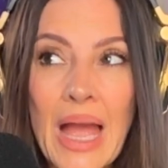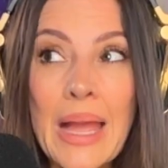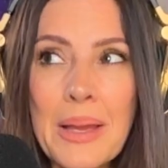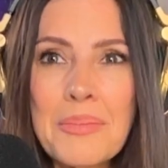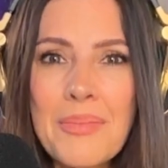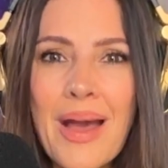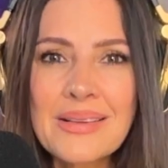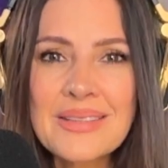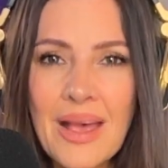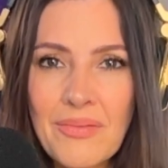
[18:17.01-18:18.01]
I am
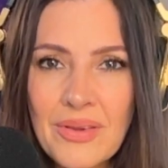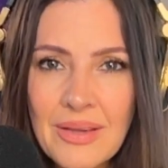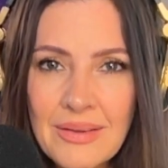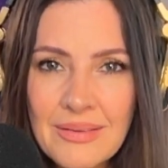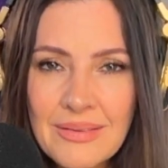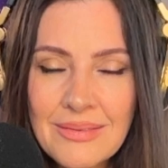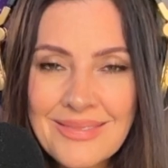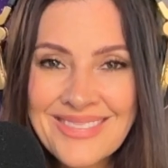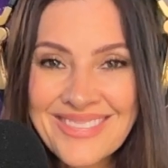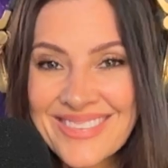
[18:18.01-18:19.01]
MaxLifing,
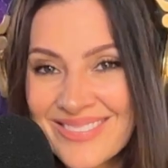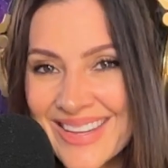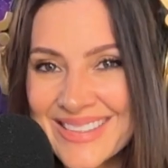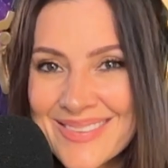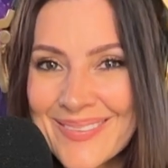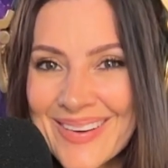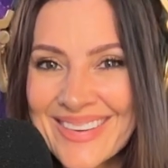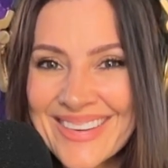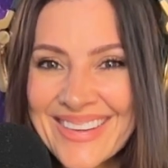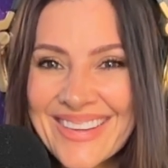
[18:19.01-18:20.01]
if that's a
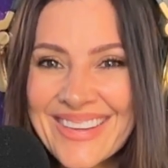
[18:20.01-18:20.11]
word.